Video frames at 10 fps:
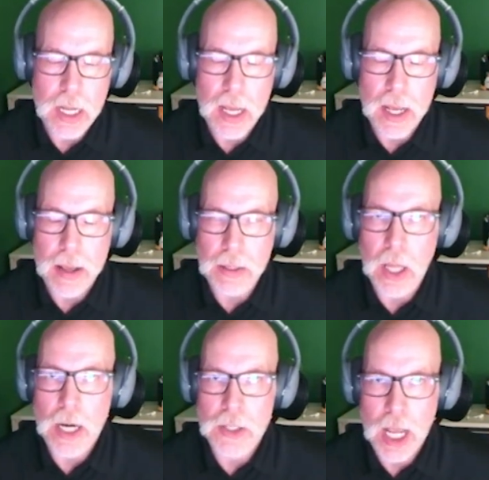A
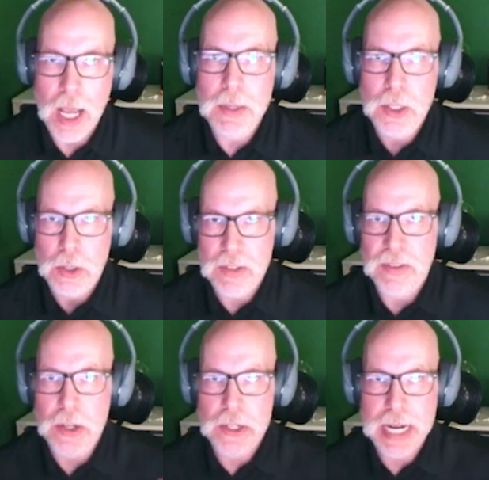lot of time in terms of
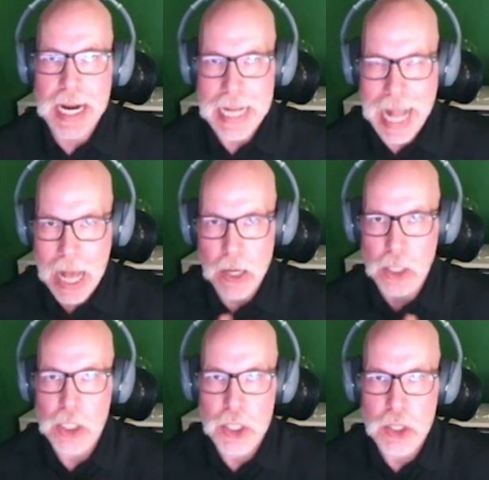understanding how to
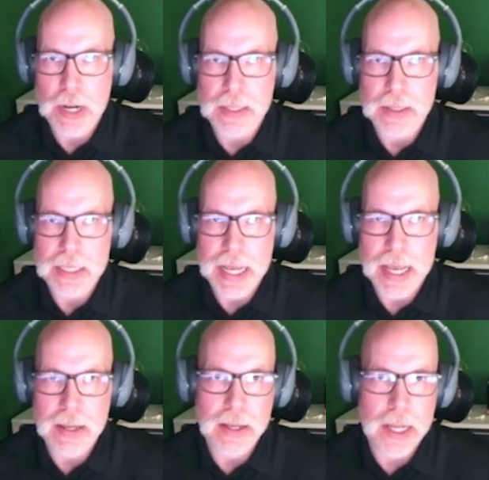constrain the
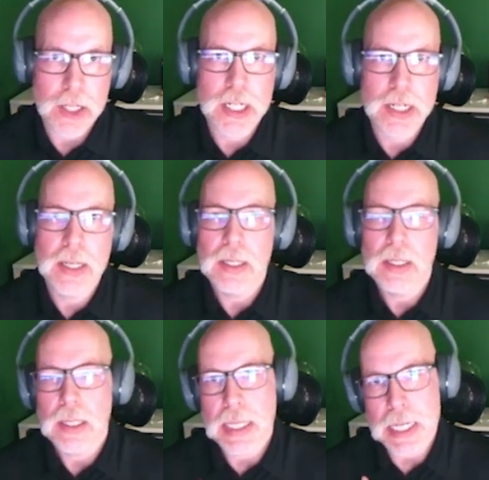AI engine
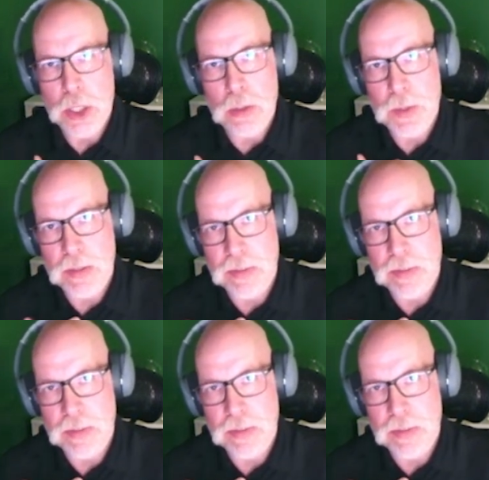in terms of